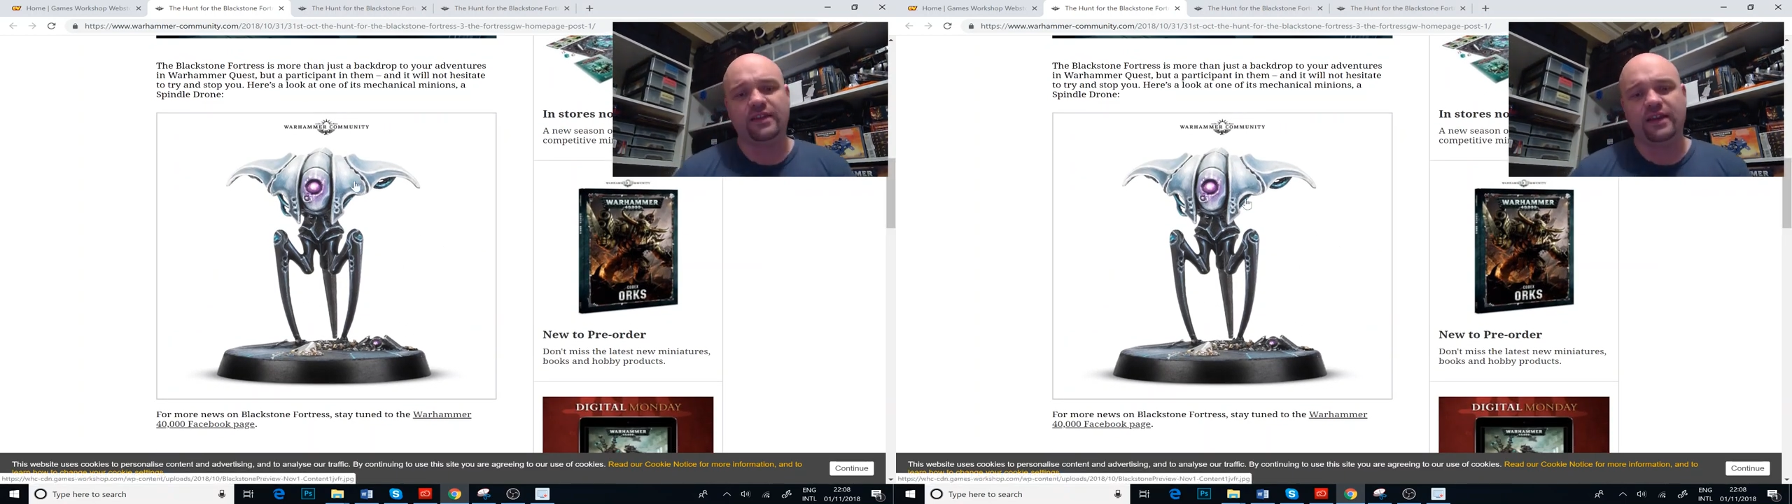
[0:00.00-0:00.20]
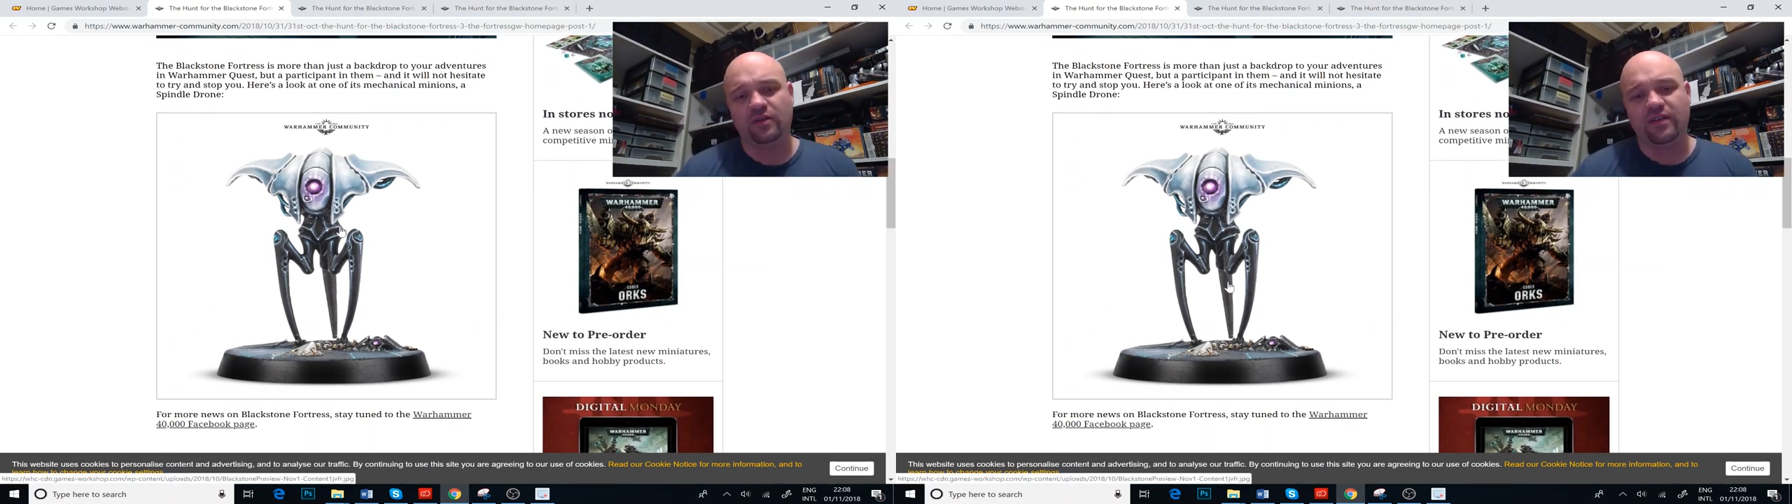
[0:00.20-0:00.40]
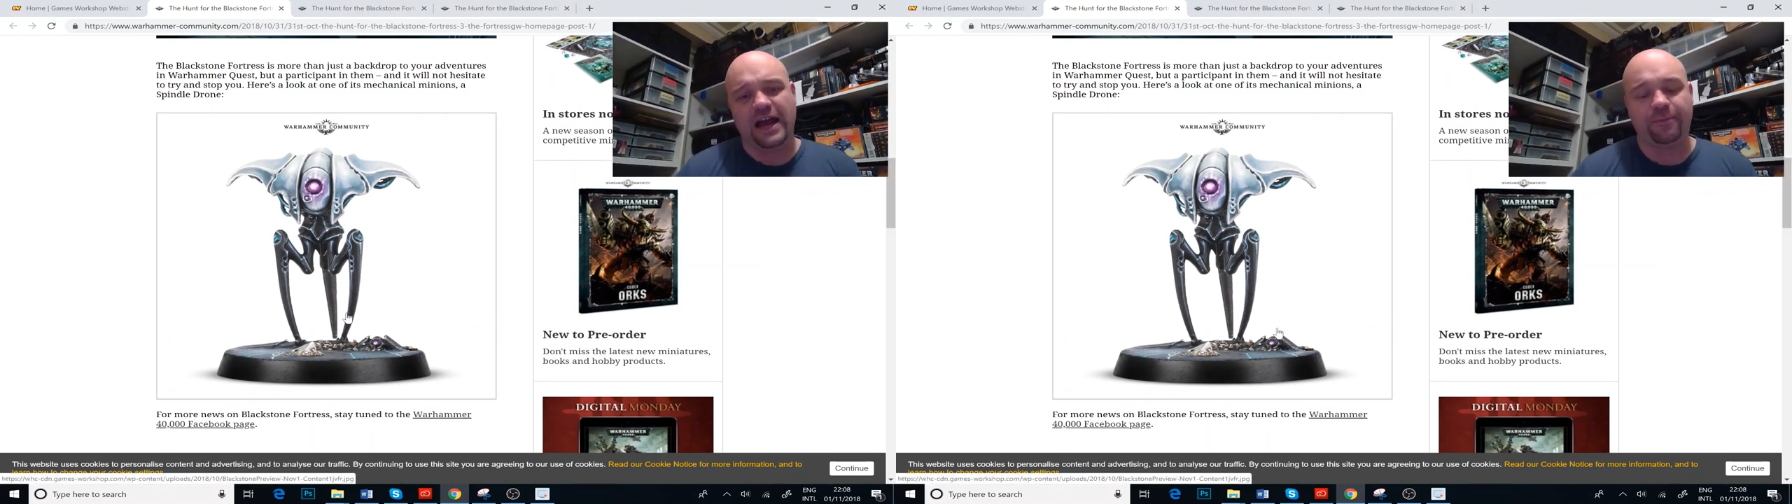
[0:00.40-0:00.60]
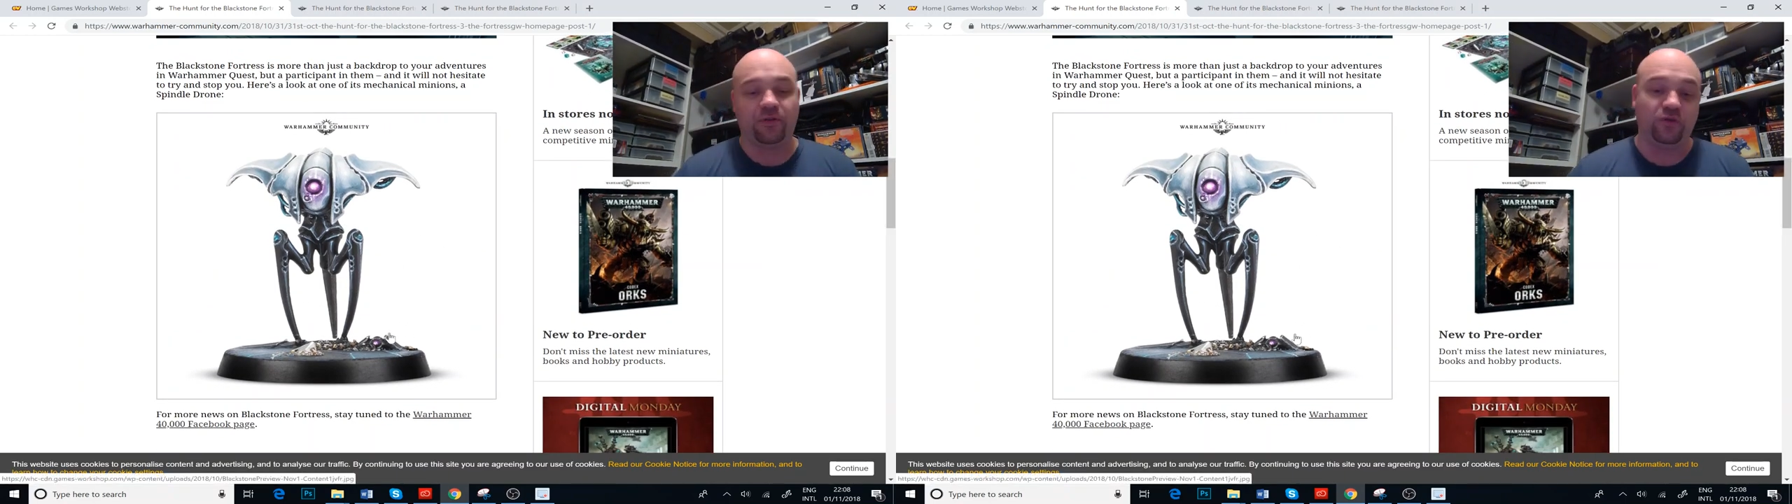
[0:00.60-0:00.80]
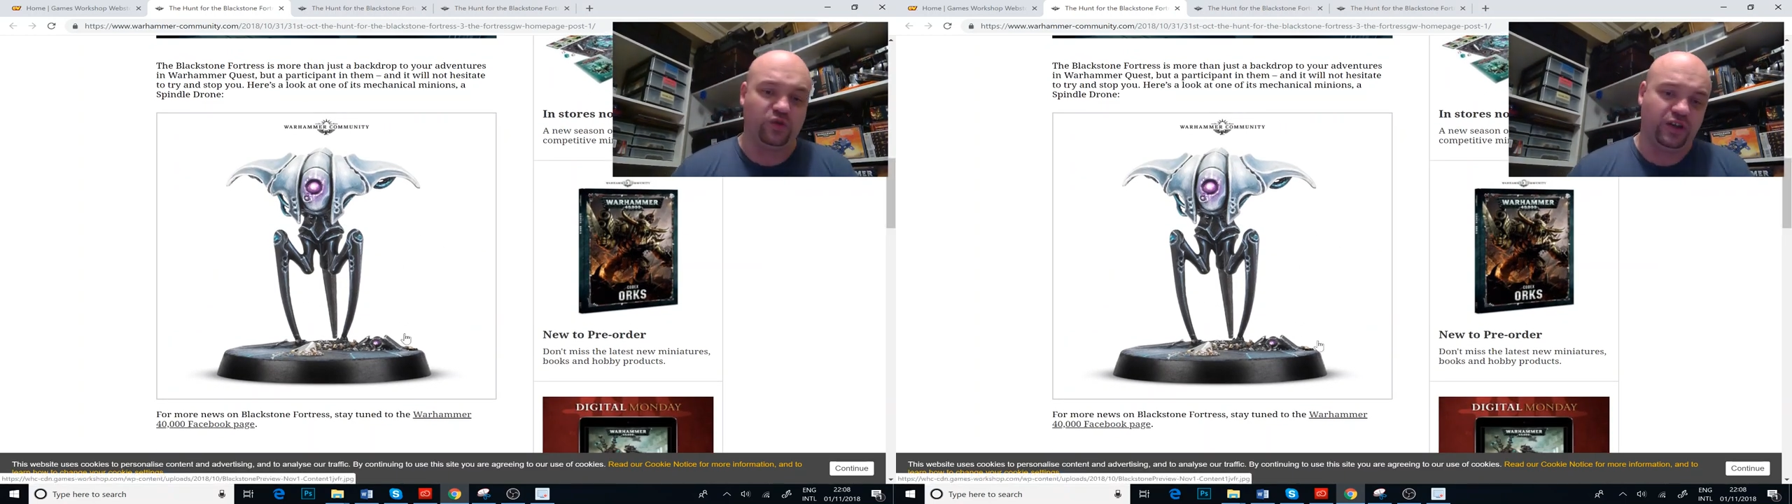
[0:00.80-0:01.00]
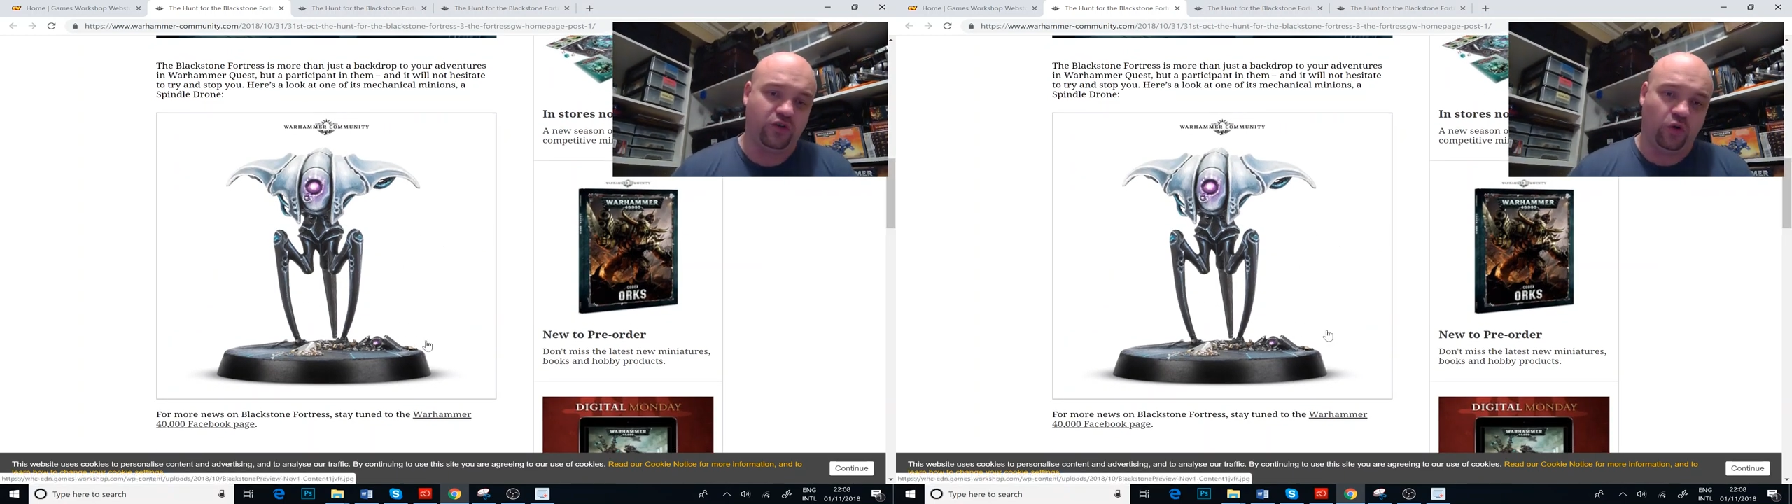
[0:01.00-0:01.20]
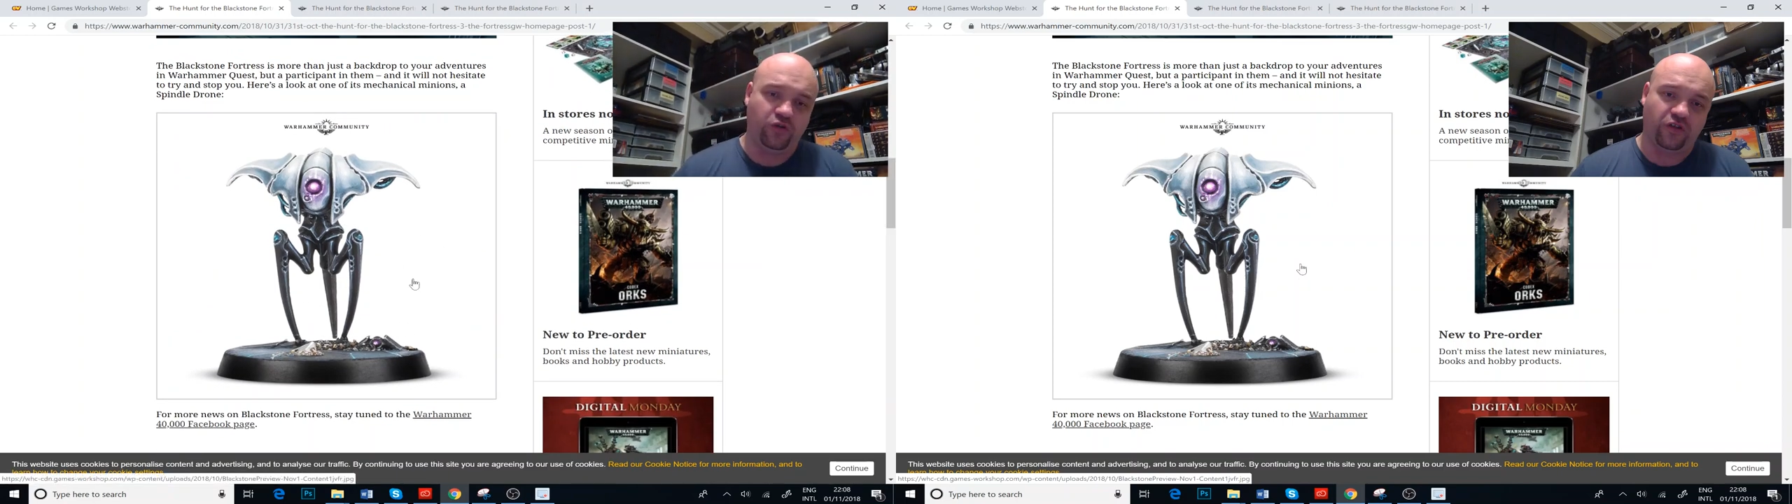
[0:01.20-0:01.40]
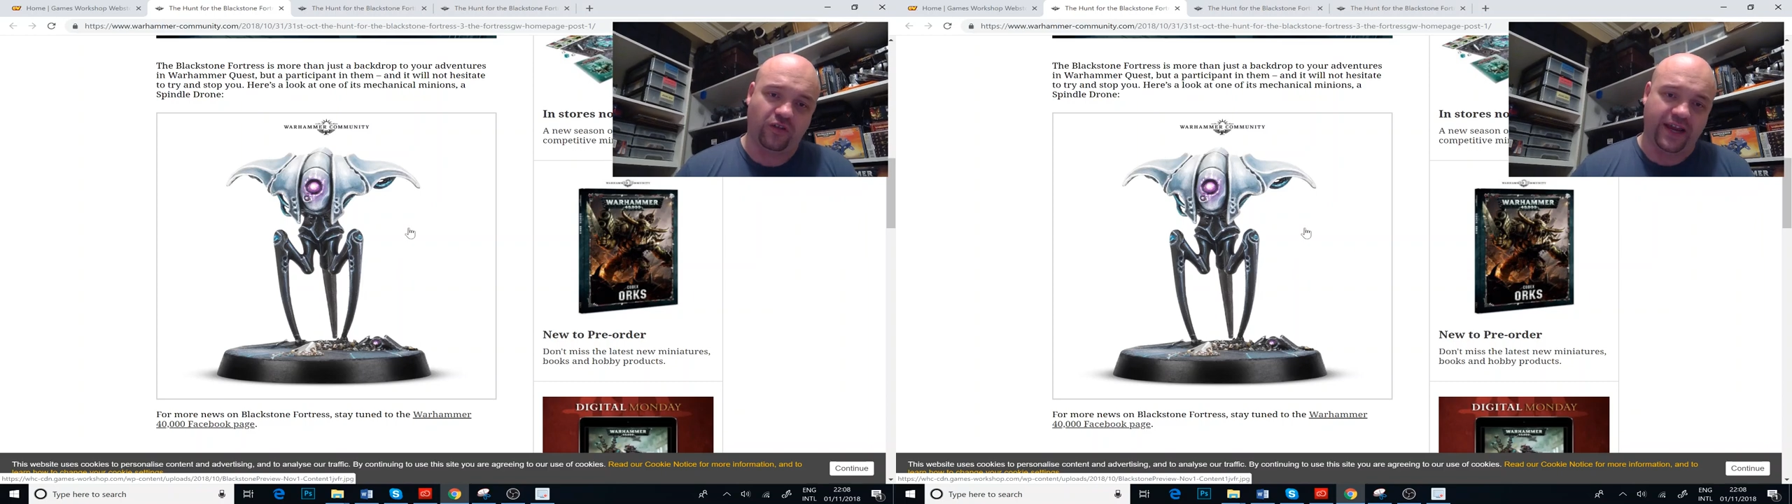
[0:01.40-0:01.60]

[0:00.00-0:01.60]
that looks absolutely gorgeous.